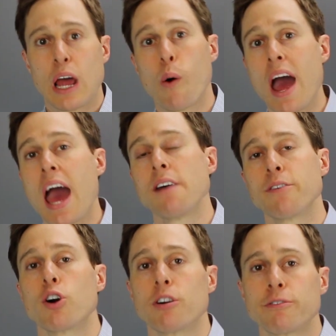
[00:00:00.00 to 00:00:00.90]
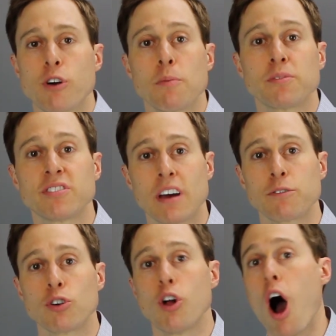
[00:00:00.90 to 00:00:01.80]
Now, I have heard from
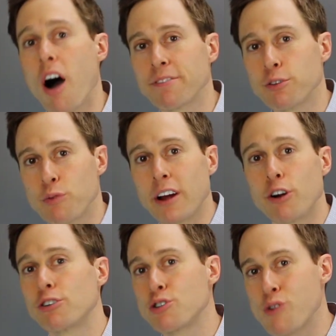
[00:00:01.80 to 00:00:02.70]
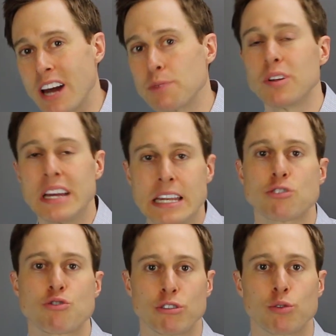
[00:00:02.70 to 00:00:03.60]
several off the record credible
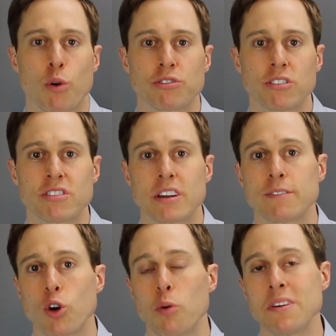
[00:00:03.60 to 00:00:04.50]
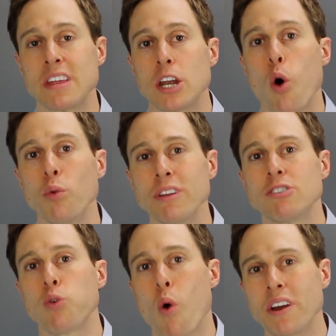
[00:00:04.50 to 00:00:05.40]
industry sources that have told me that only
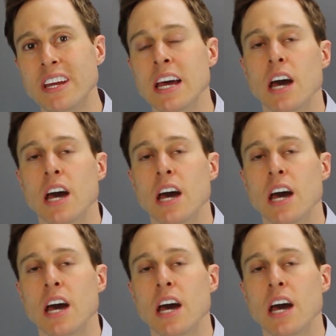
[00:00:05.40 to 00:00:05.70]
20